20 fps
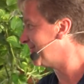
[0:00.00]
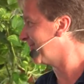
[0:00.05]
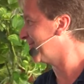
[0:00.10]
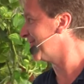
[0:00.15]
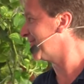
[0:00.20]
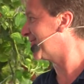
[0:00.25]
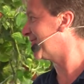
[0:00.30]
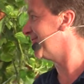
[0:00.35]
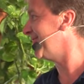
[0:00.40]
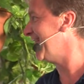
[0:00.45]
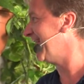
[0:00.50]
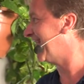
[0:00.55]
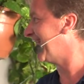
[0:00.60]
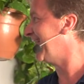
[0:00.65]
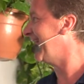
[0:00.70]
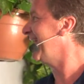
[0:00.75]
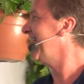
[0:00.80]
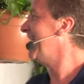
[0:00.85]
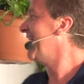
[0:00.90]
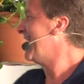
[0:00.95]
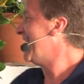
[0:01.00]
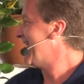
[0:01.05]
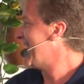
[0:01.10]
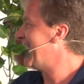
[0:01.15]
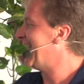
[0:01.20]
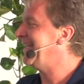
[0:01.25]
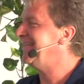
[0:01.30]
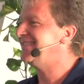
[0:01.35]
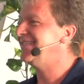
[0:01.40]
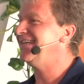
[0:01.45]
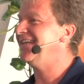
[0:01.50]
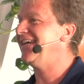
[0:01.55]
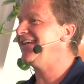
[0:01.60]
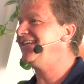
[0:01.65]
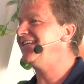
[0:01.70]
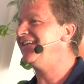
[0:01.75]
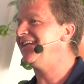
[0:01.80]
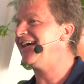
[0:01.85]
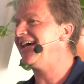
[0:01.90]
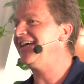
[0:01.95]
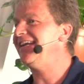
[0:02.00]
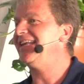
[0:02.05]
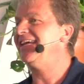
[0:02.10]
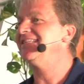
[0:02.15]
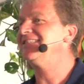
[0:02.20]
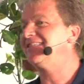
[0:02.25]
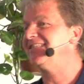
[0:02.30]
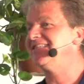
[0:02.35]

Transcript: to Costa Rica. 1999, and